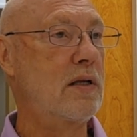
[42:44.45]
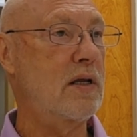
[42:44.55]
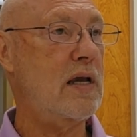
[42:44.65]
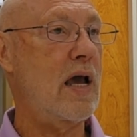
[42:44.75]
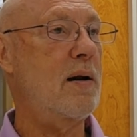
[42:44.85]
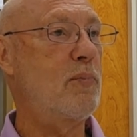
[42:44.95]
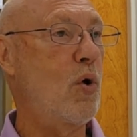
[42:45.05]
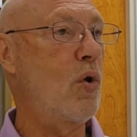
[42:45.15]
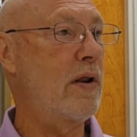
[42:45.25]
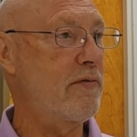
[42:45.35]
to kind of
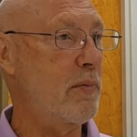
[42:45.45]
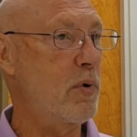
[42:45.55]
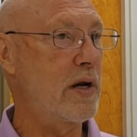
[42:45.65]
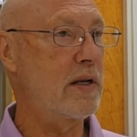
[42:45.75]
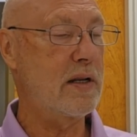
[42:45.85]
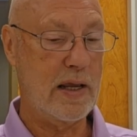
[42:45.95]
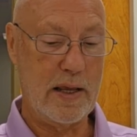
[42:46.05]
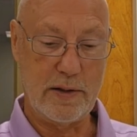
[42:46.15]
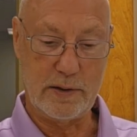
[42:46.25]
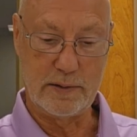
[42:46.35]
pull everybody
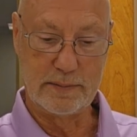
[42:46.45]
together.